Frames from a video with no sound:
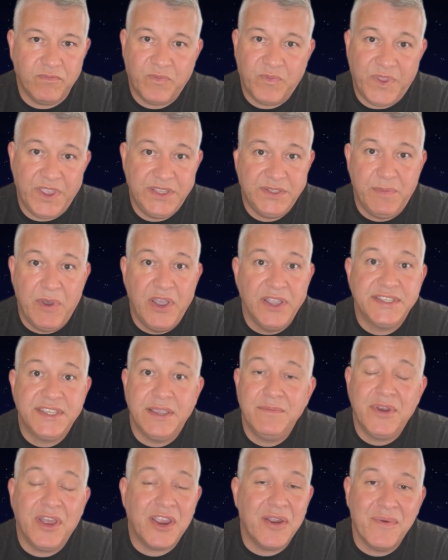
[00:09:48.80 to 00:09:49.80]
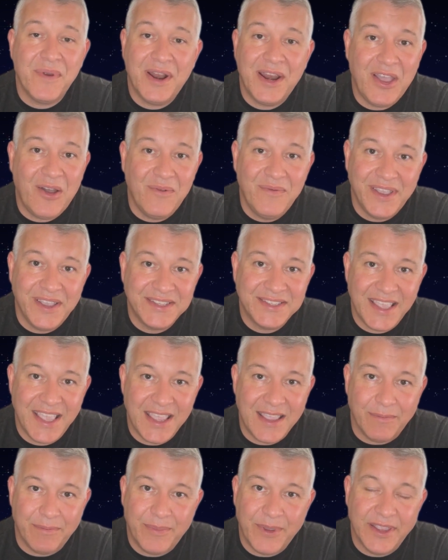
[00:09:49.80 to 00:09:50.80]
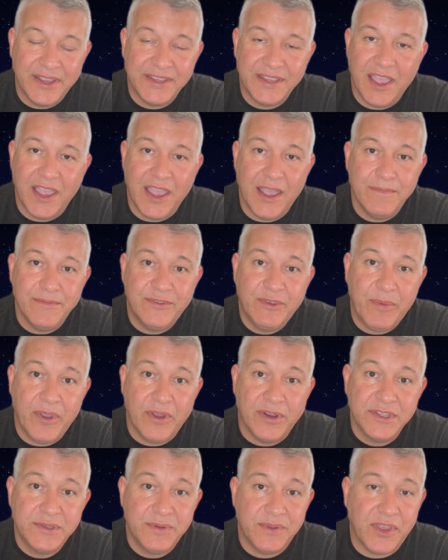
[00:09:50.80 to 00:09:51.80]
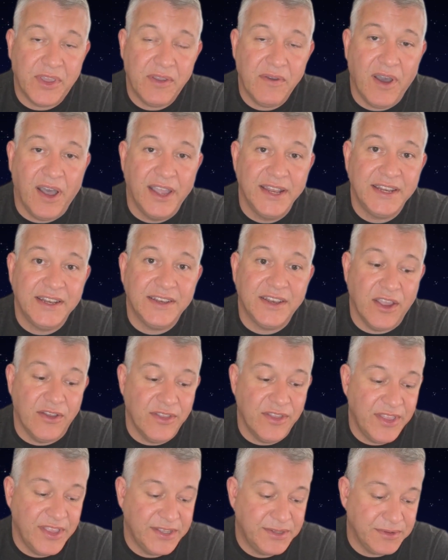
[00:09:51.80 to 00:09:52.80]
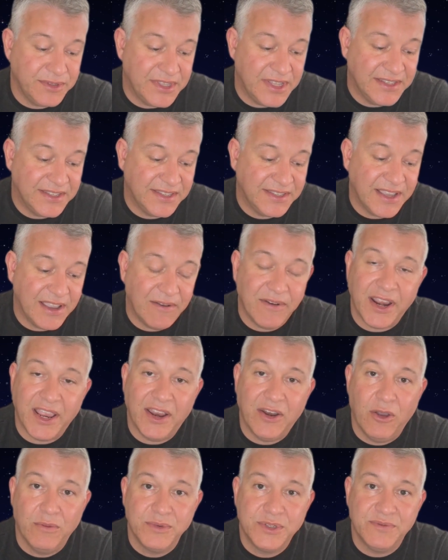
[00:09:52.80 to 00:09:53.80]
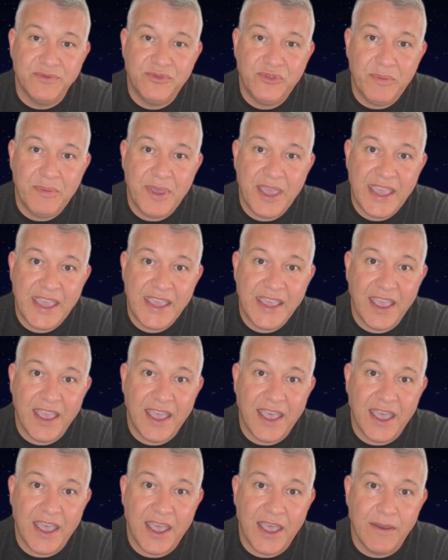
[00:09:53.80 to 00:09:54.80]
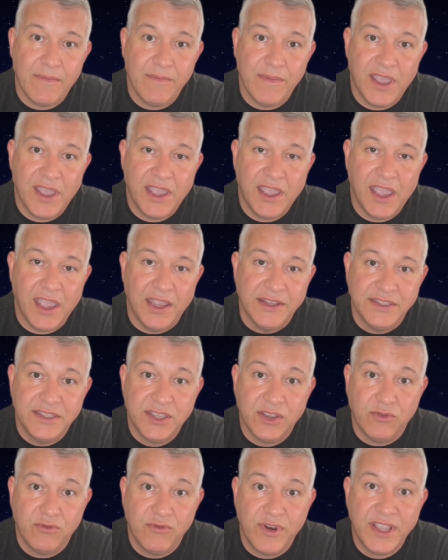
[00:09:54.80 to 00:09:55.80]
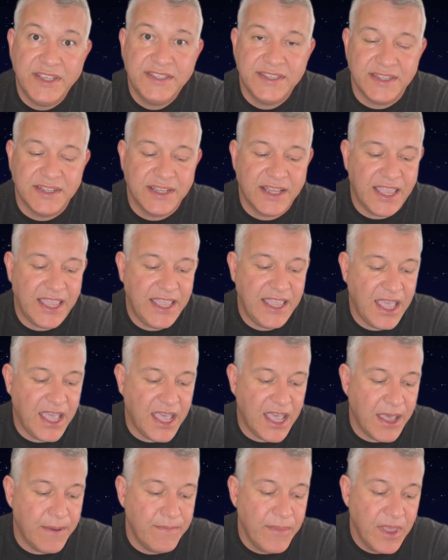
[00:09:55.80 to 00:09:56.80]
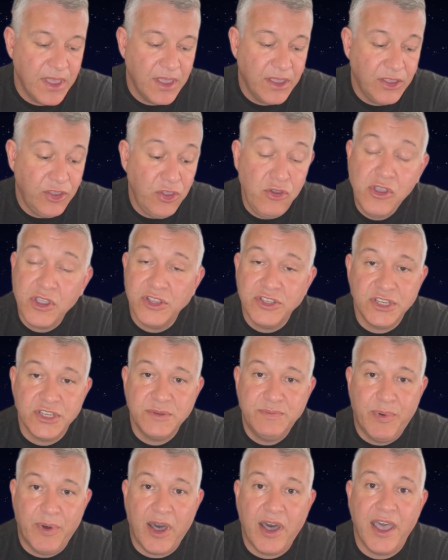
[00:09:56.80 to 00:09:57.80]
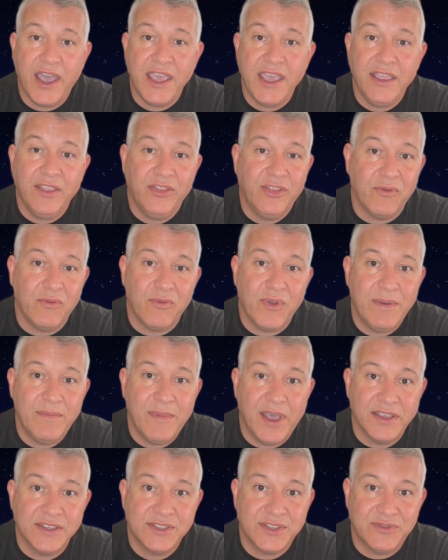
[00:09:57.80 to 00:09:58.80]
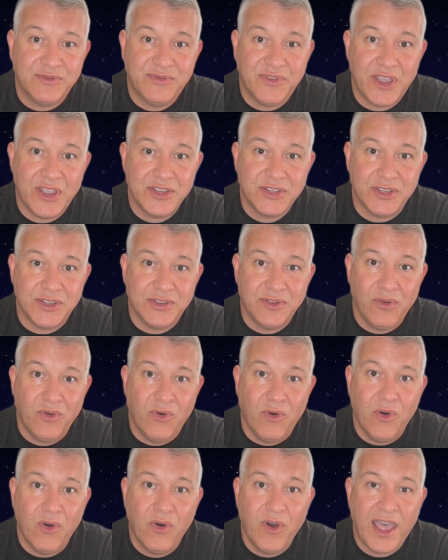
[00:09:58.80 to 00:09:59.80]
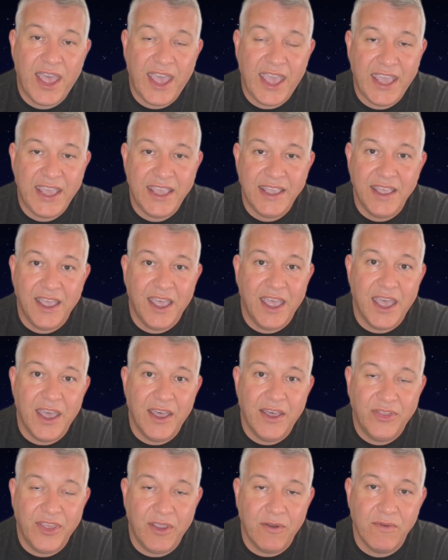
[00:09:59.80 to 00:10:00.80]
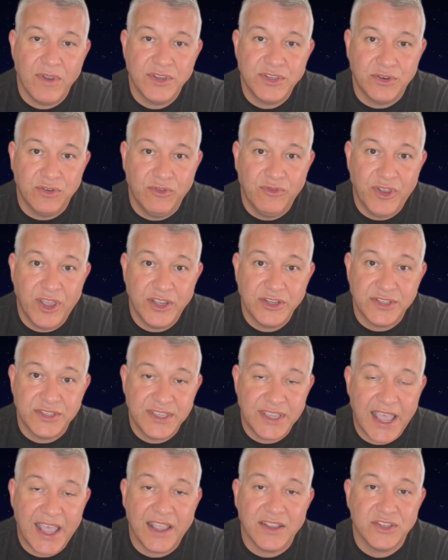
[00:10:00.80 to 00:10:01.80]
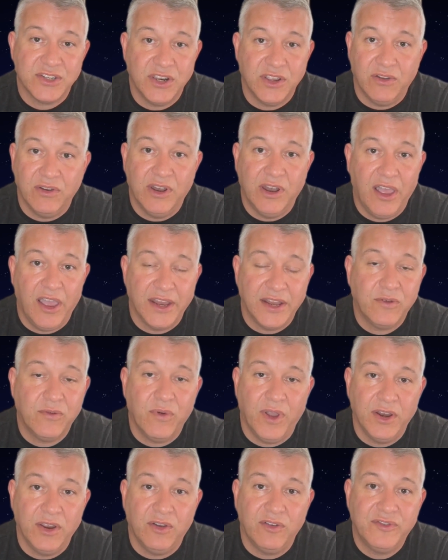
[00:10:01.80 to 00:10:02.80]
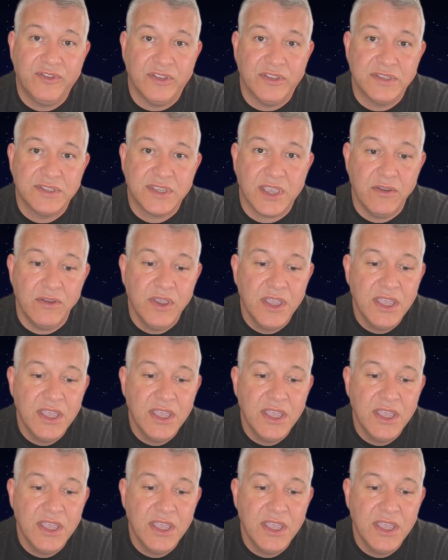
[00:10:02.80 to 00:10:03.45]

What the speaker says: this might seem like a really obvious thing, but to be honest with you, I didn't know that this was necessarily an option for me until recently. You can just buy the remastered version or the original versions actually online quite often. So